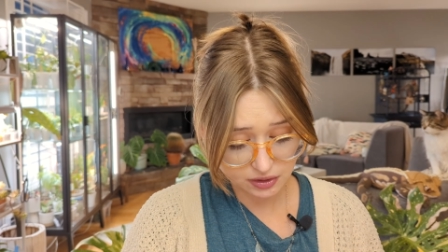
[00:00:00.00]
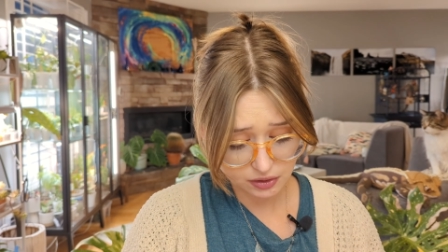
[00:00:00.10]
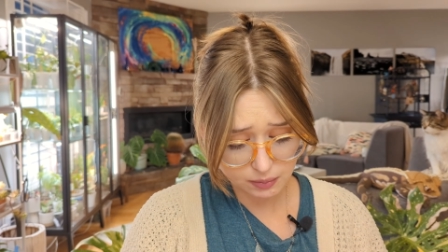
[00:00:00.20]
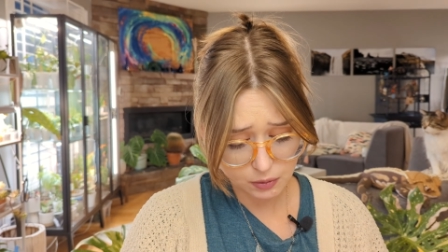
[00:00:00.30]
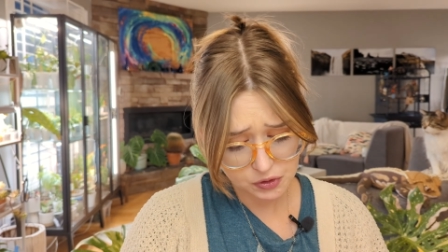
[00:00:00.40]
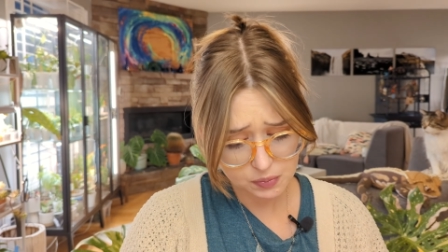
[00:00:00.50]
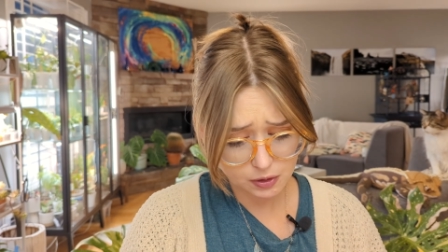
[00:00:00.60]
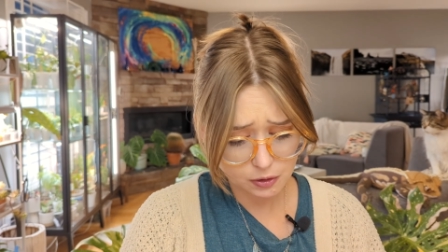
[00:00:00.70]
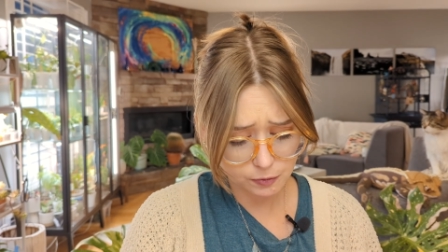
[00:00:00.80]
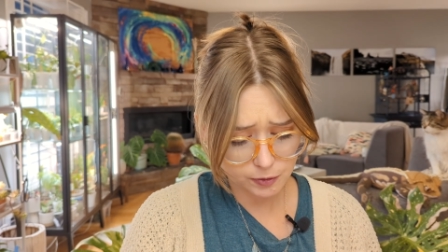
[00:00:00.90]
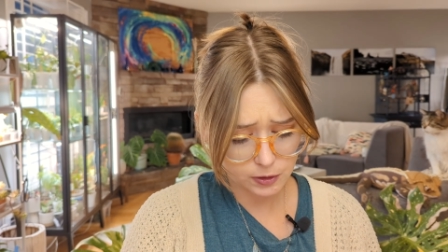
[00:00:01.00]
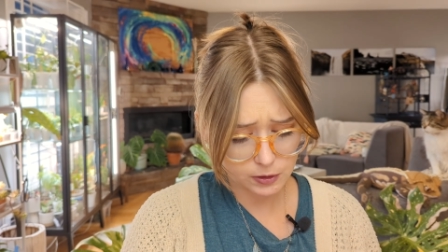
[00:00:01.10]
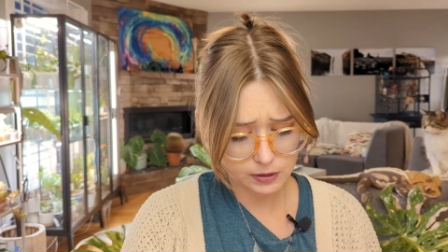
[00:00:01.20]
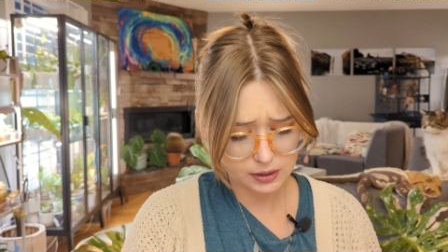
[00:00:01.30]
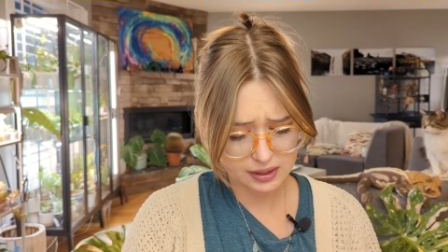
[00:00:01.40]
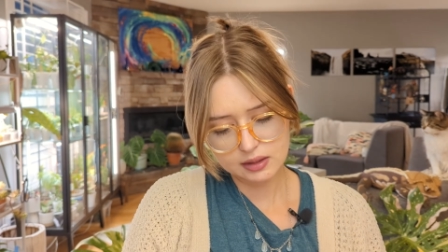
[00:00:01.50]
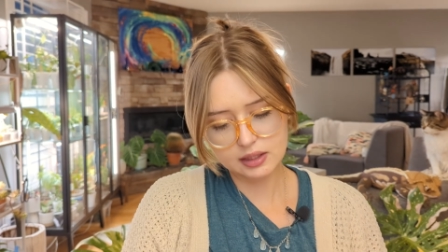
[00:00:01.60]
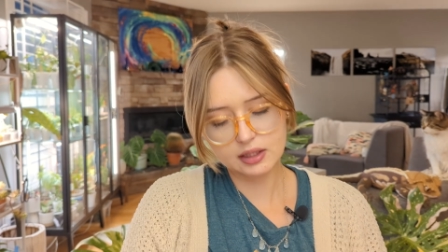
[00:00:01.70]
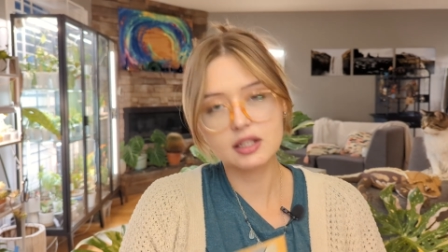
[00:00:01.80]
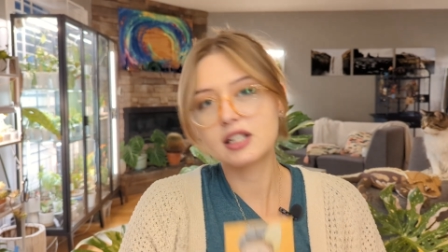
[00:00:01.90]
are the most beautiful little